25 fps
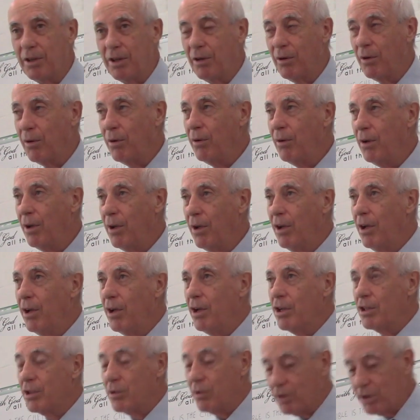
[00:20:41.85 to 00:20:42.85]
you know.
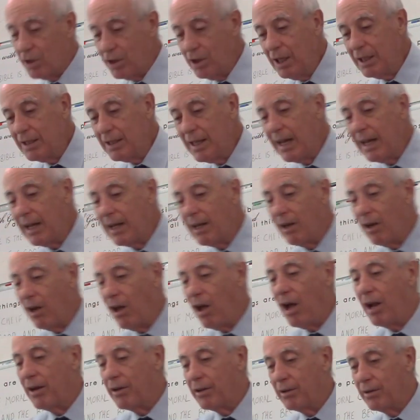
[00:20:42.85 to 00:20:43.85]
So it's going to take a
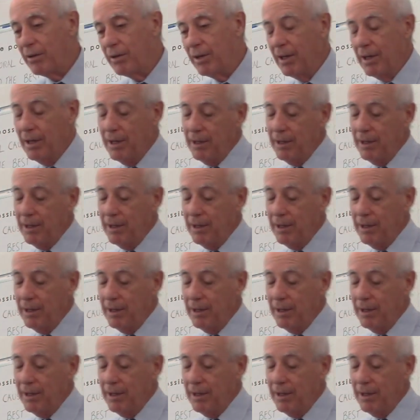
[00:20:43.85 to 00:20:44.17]
lot to...